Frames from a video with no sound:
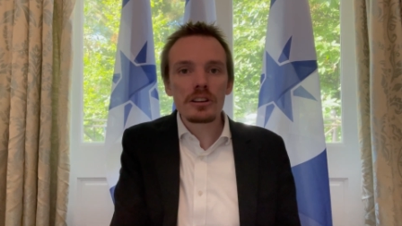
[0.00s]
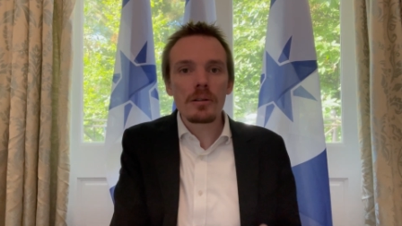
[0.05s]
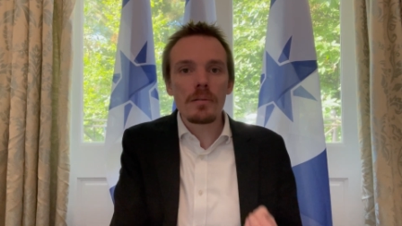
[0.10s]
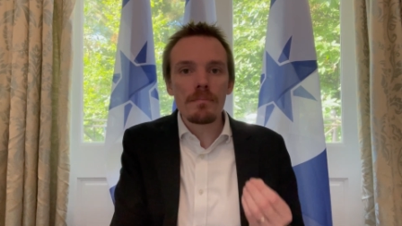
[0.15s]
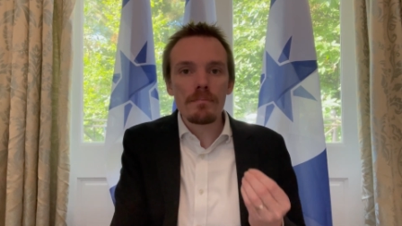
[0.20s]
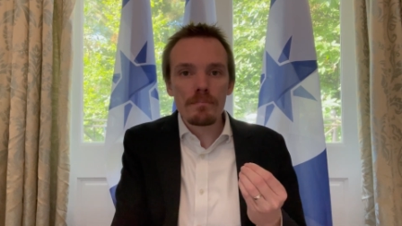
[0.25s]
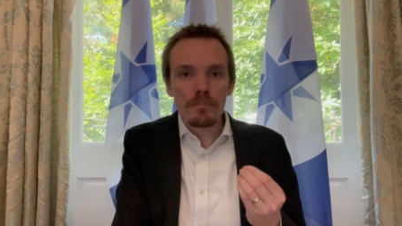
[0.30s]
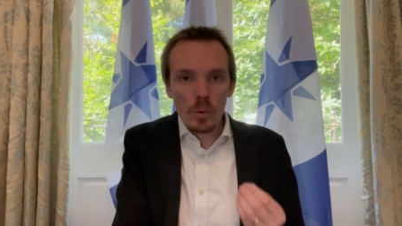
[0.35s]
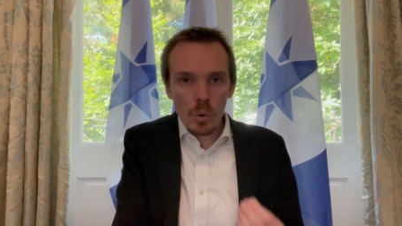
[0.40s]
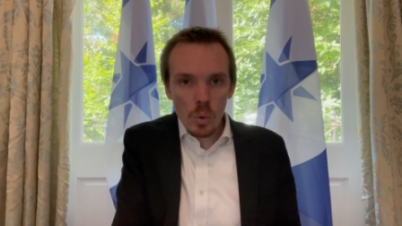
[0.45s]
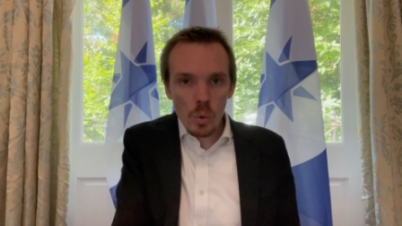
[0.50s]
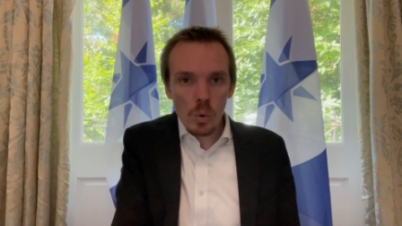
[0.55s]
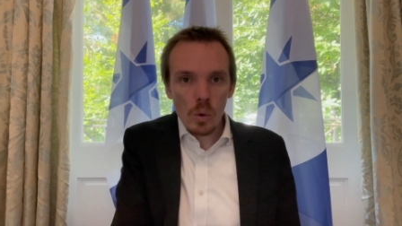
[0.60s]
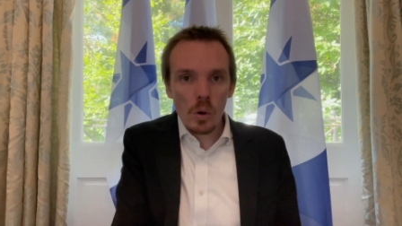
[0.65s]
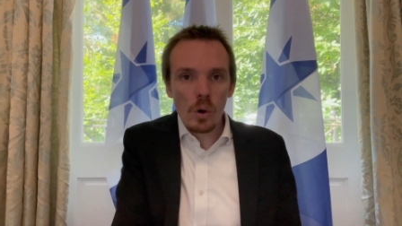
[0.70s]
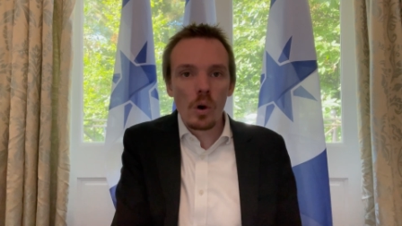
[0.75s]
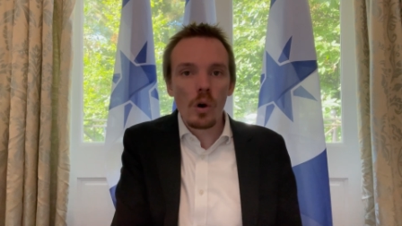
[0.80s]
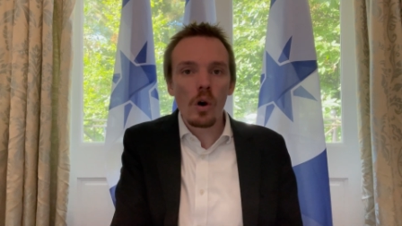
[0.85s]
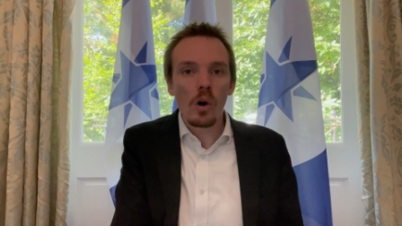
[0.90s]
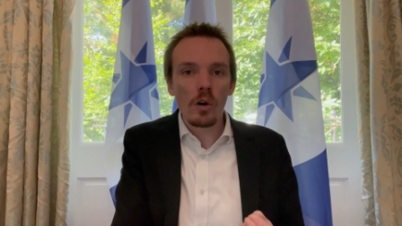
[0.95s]
more
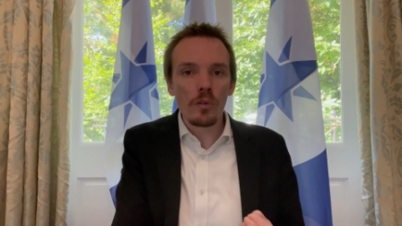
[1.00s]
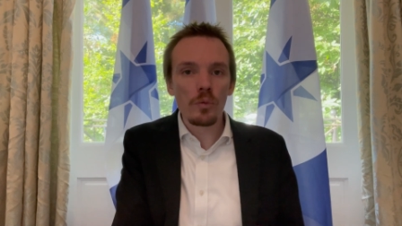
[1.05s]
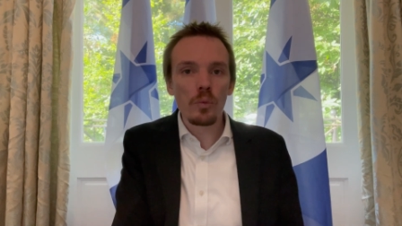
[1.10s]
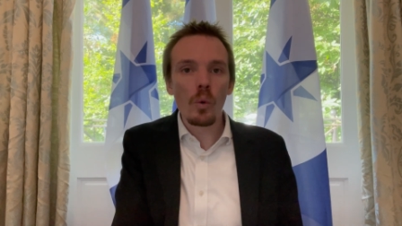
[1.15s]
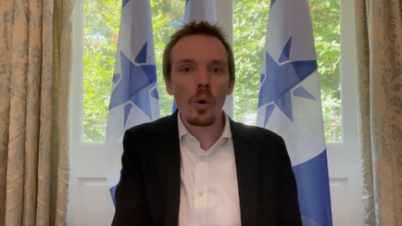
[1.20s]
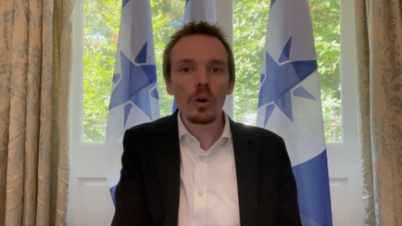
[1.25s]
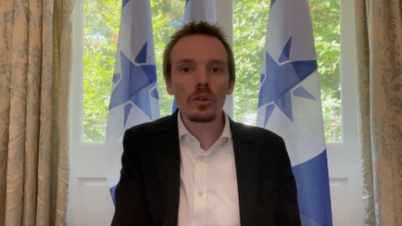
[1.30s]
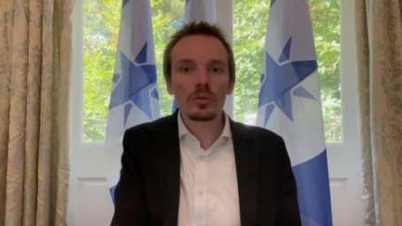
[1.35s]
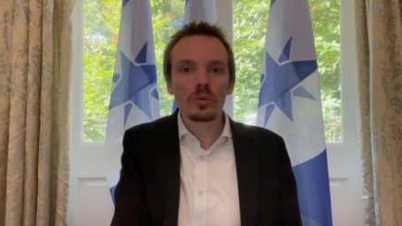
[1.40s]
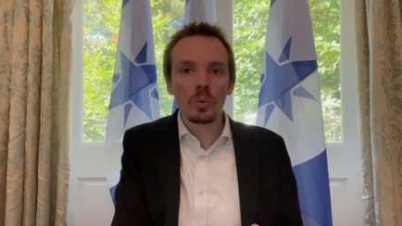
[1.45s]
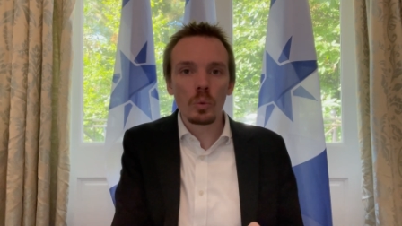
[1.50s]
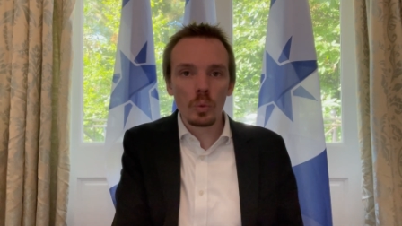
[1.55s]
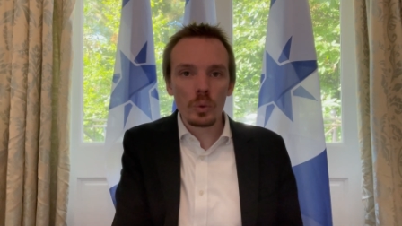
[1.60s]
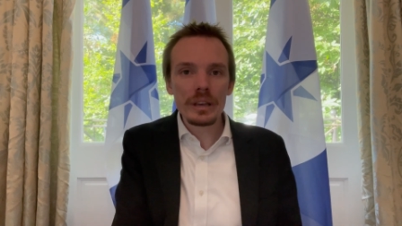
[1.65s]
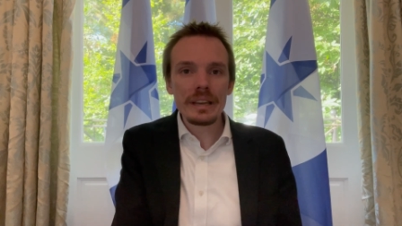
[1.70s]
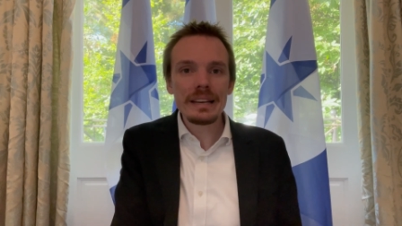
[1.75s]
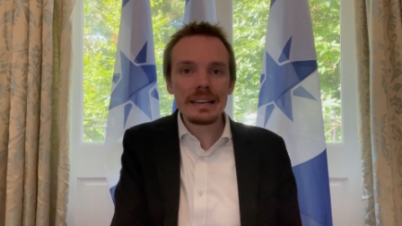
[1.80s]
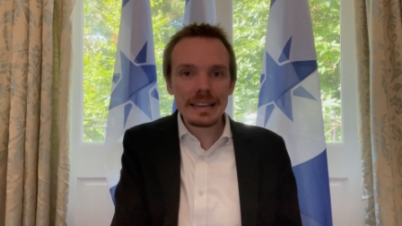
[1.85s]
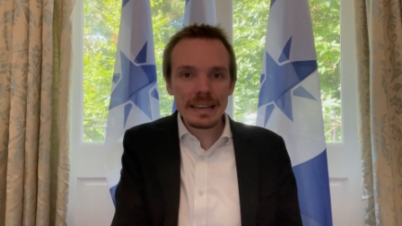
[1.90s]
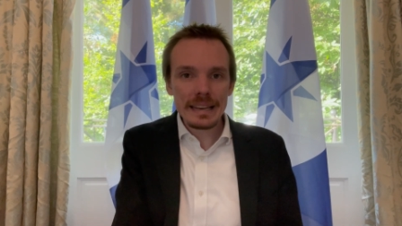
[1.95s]
of what we
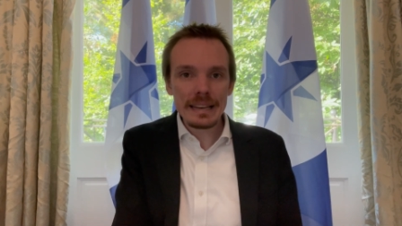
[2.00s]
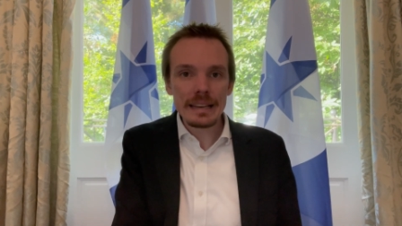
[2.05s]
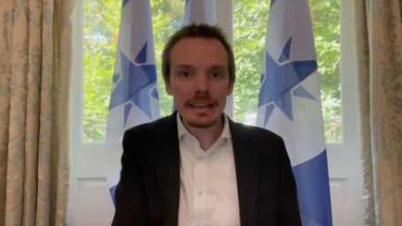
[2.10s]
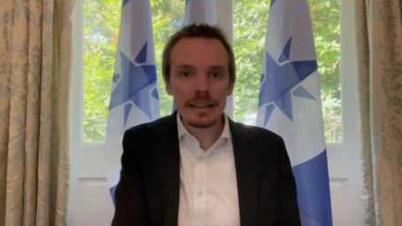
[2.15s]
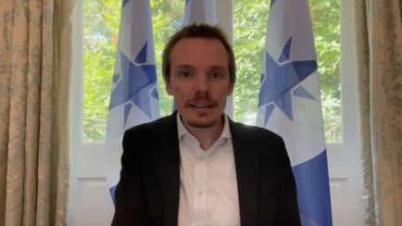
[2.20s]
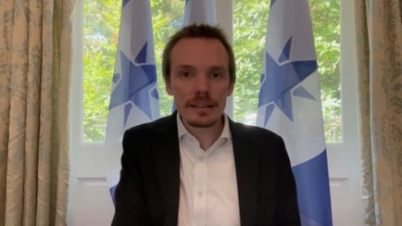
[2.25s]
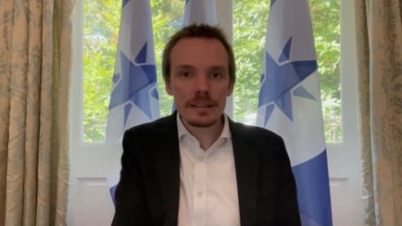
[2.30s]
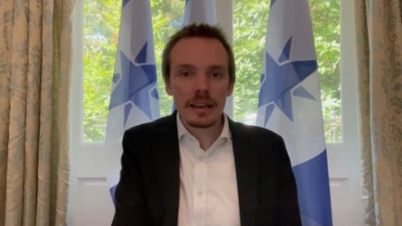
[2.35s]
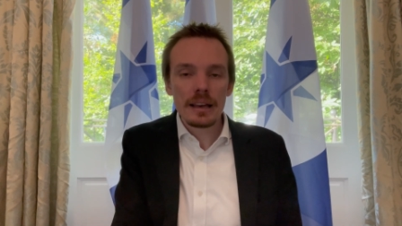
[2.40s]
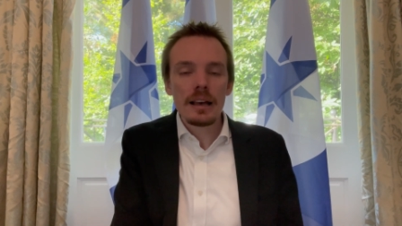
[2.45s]
need.